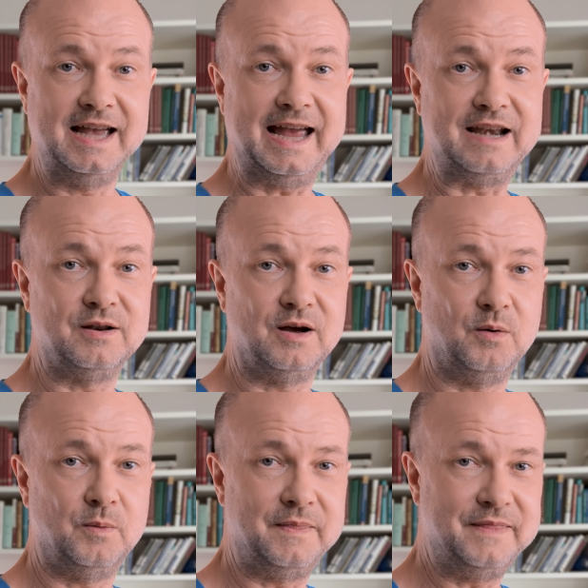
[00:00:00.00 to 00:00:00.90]
And
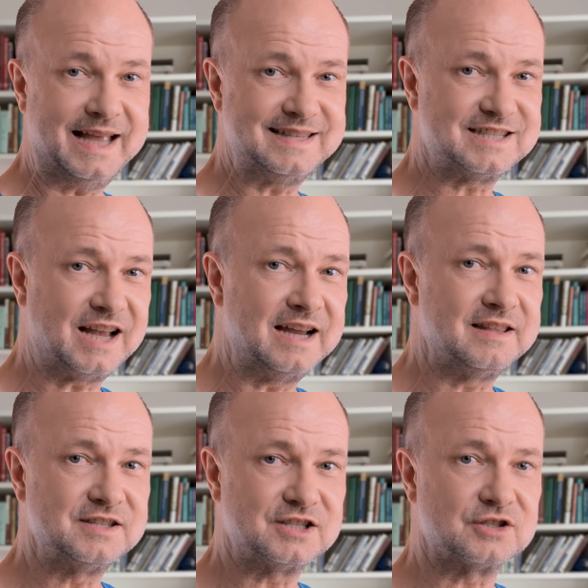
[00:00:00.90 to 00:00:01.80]
when that
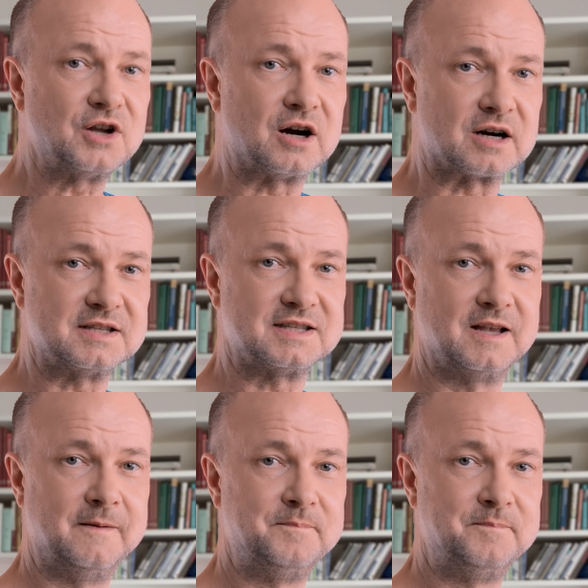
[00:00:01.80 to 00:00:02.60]
silence starts,